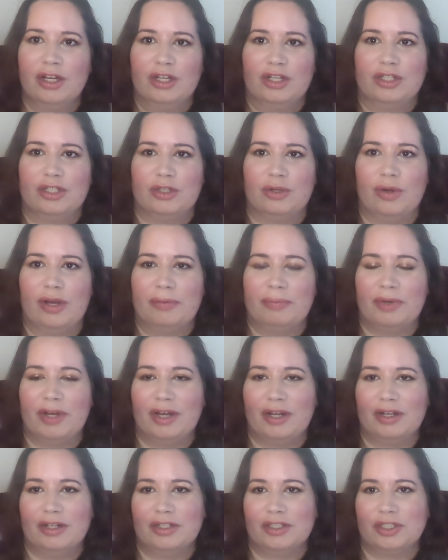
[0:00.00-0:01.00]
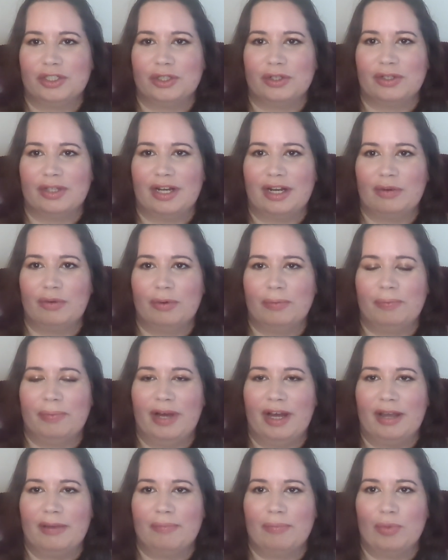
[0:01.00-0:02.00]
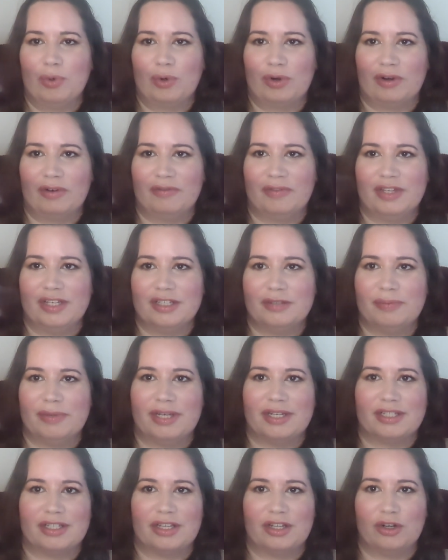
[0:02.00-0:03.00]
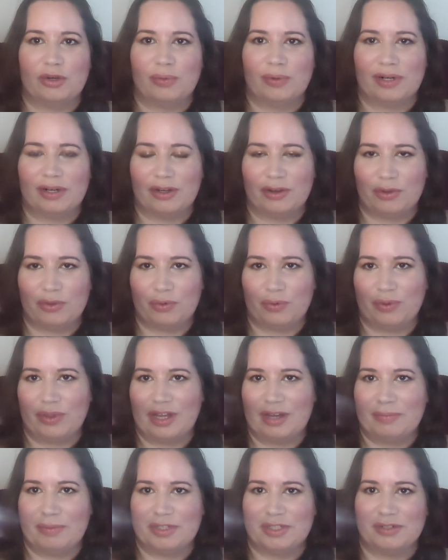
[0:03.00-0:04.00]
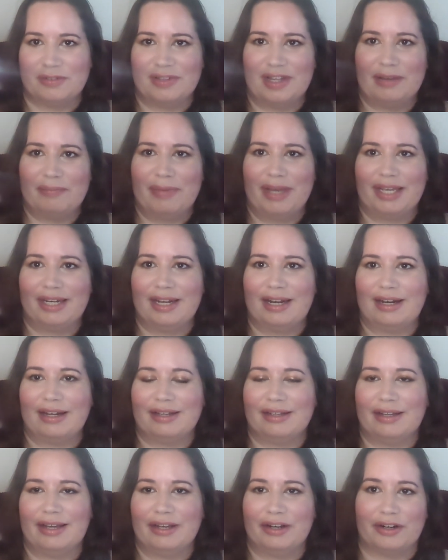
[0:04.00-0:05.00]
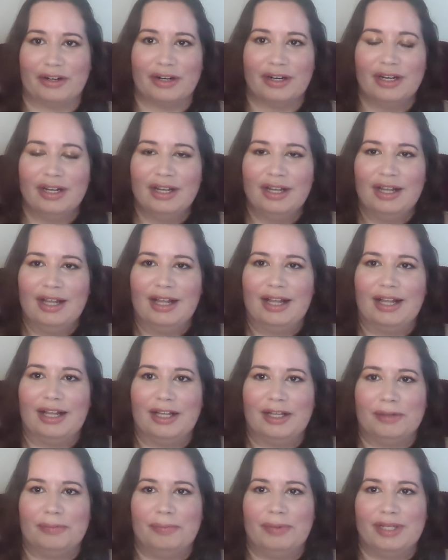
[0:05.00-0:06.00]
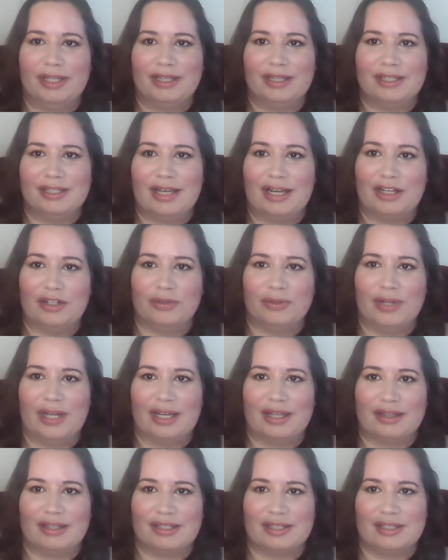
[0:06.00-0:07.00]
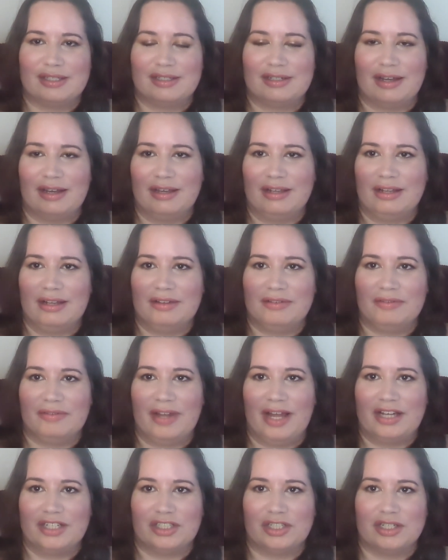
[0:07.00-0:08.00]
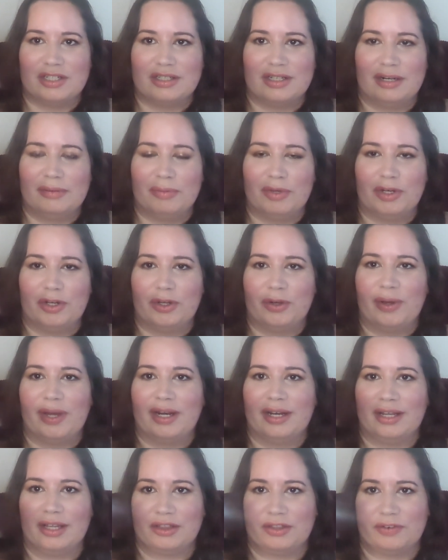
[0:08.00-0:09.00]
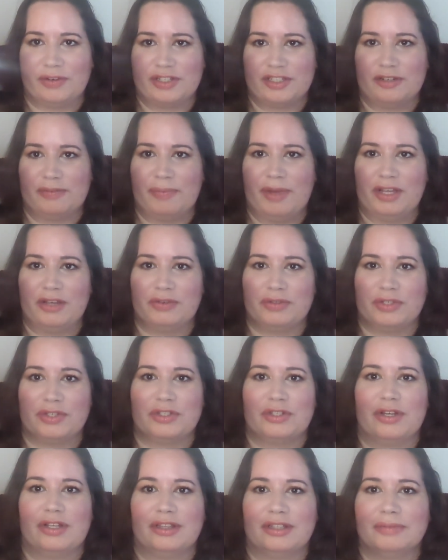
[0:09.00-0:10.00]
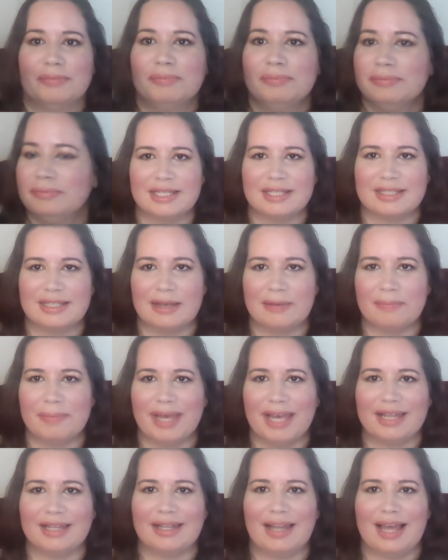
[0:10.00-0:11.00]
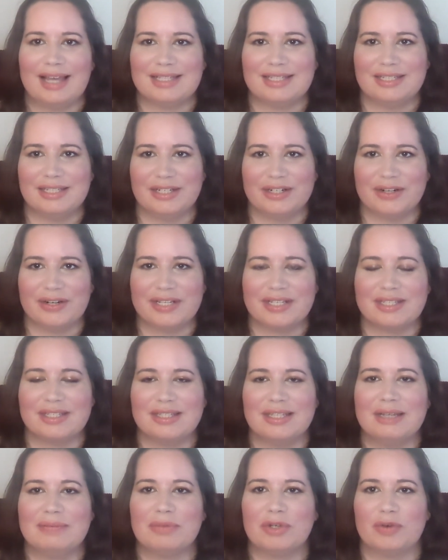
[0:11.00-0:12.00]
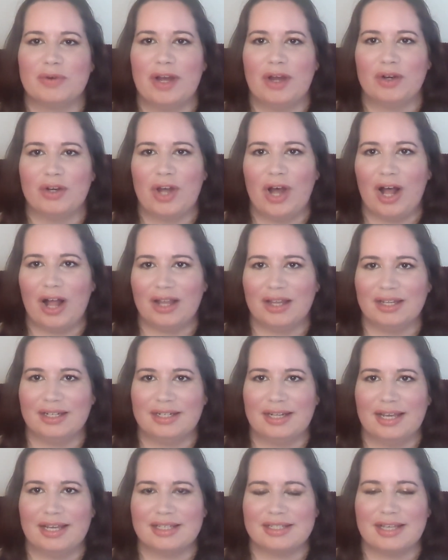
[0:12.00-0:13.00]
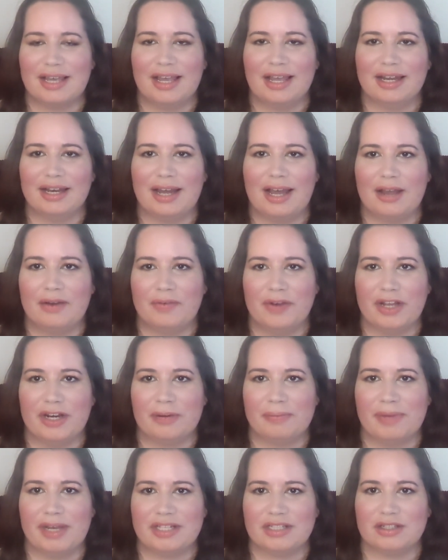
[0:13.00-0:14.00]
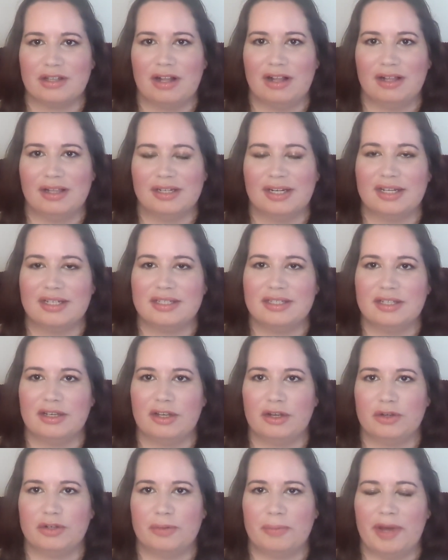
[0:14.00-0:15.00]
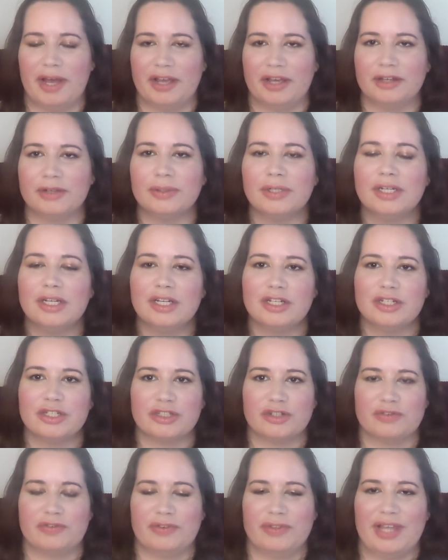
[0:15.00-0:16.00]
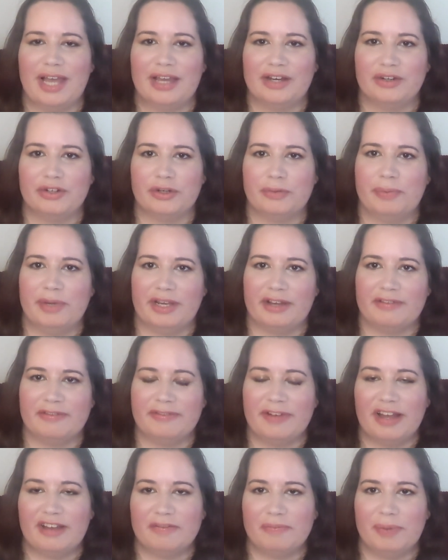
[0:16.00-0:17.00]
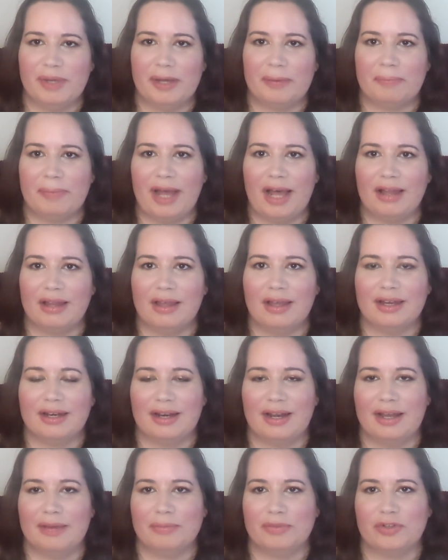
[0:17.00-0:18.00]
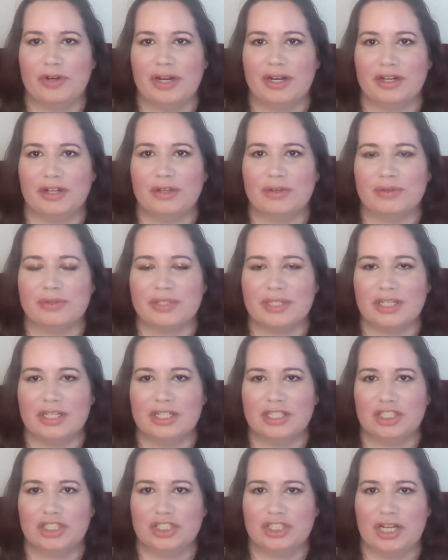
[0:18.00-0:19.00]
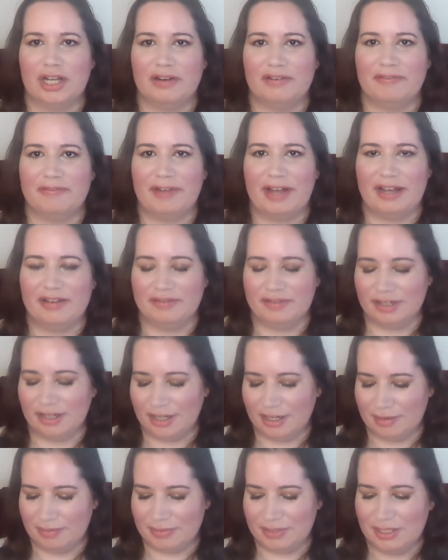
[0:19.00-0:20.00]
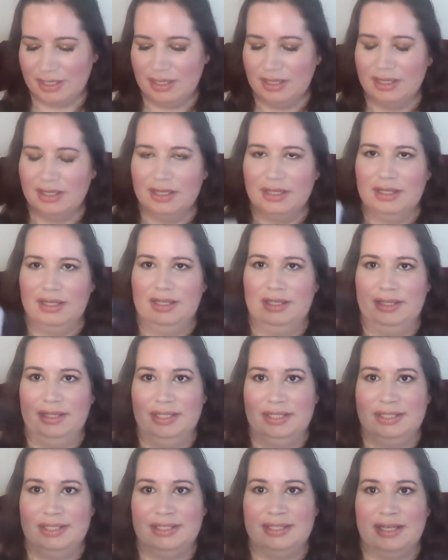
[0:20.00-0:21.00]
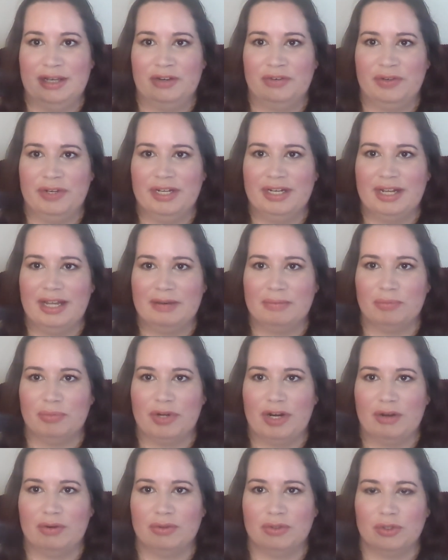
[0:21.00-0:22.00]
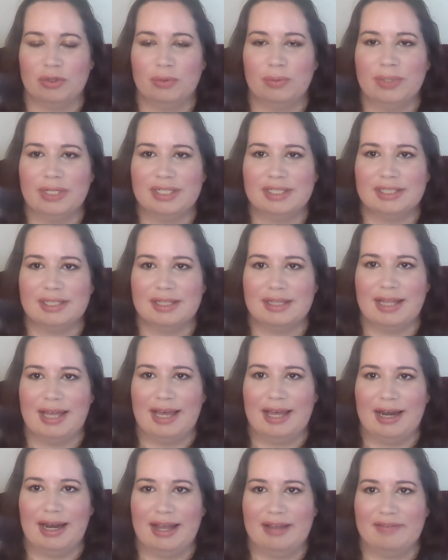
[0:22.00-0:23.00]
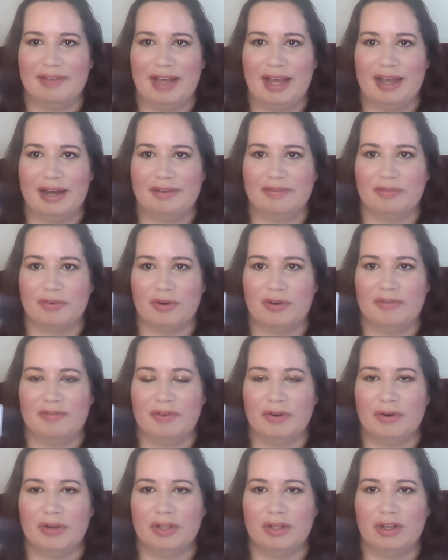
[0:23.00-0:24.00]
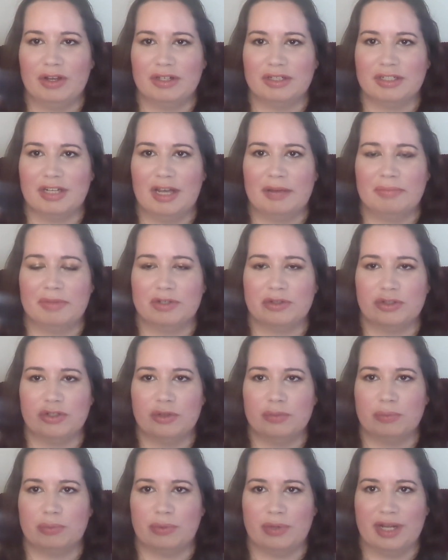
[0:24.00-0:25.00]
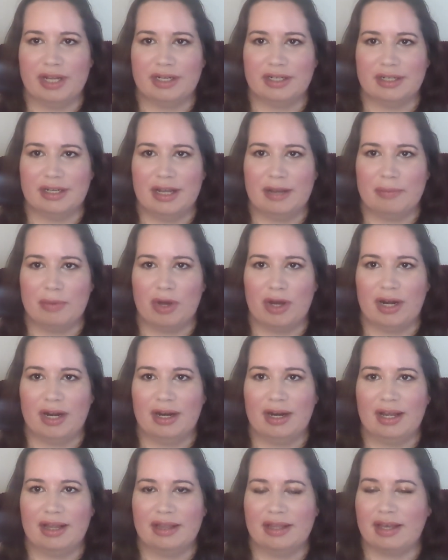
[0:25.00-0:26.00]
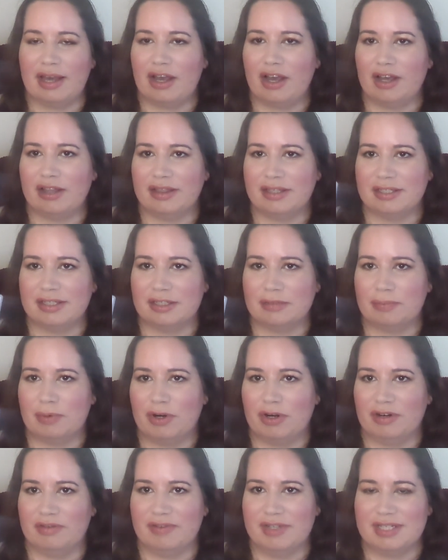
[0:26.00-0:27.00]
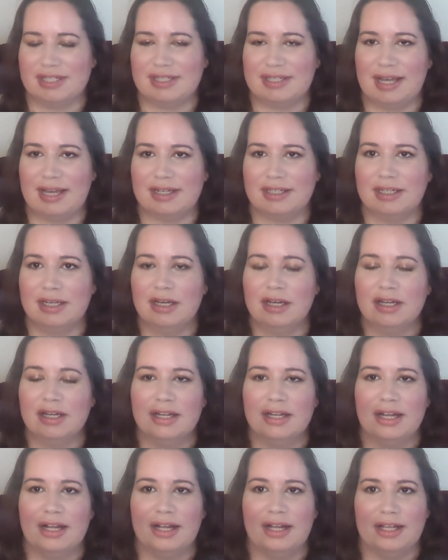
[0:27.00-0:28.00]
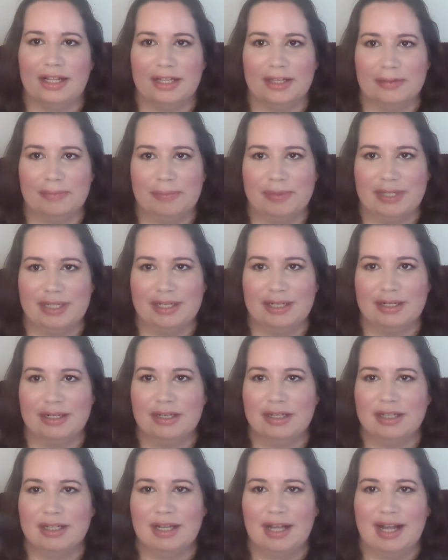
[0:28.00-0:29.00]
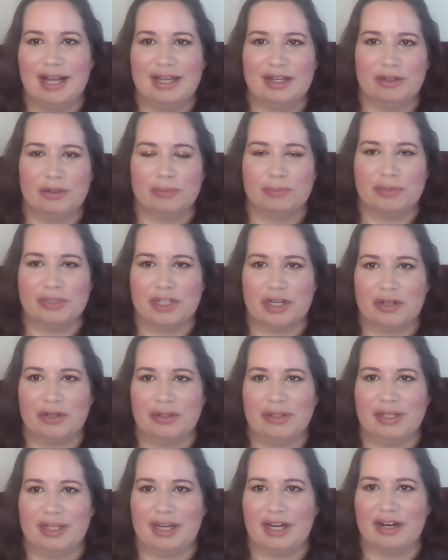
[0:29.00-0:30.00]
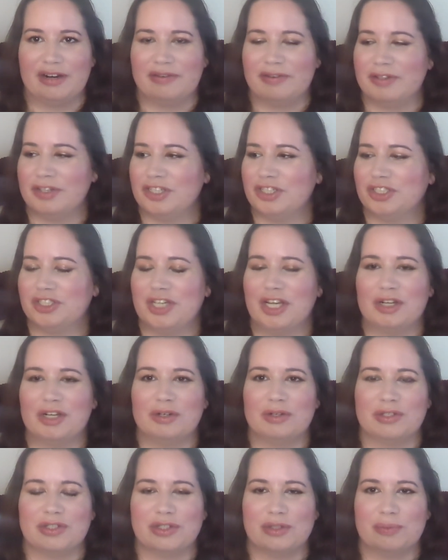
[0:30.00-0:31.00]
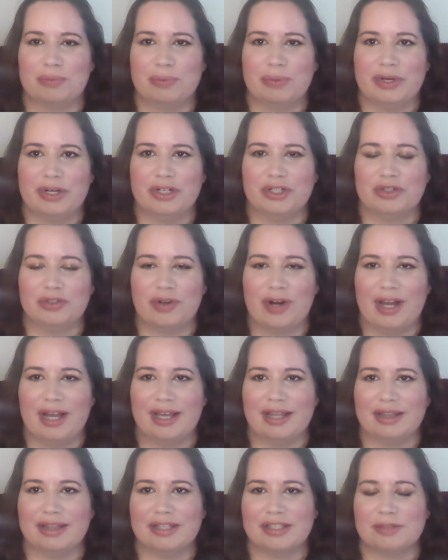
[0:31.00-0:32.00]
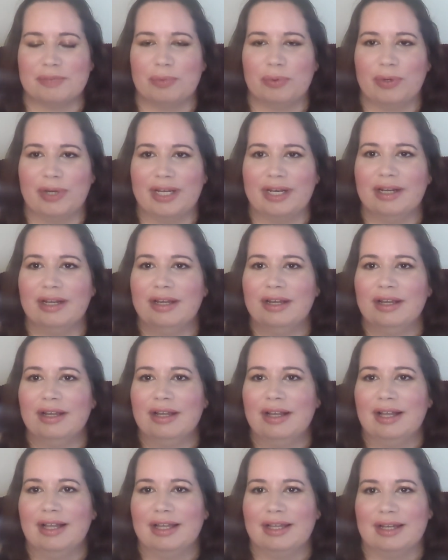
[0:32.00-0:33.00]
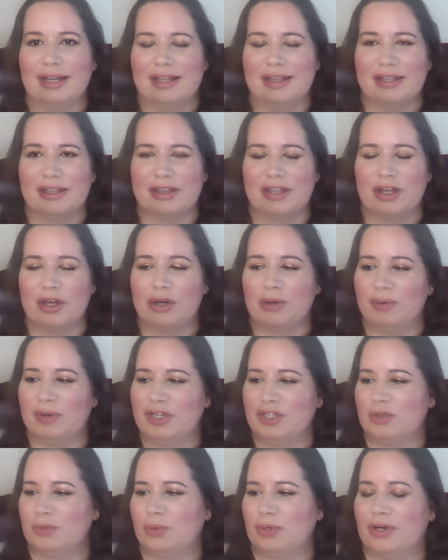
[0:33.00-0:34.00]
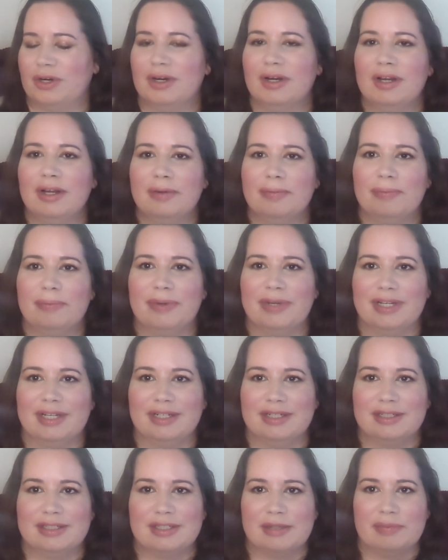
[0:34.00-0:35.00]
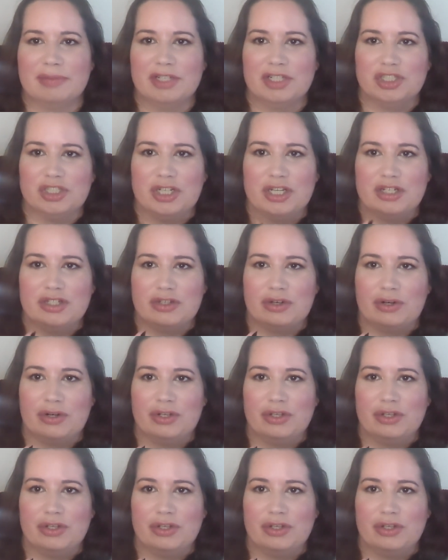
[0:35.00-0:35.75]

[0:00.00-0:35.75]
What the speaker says: so I'm not sure that I would buy more of these because I don't want to go through that much of that magnetic liner. But I do like this style of lashes, and I'm going to go ahead and get the rest of my uses on them. Same pan last year is themed around holidays, and I randomized the holiday Cinco de Mayo. So for that, you're to pick a 5-pan palette, and I'm trying to use each shade 5 times. This is a green and brown quint that I've had for a very long time. There's no brand name on it. I think I got this as part of a set, but I don't particularly care for these shadows. They're pretty dry at this point. and I think they always were, but some of these shades are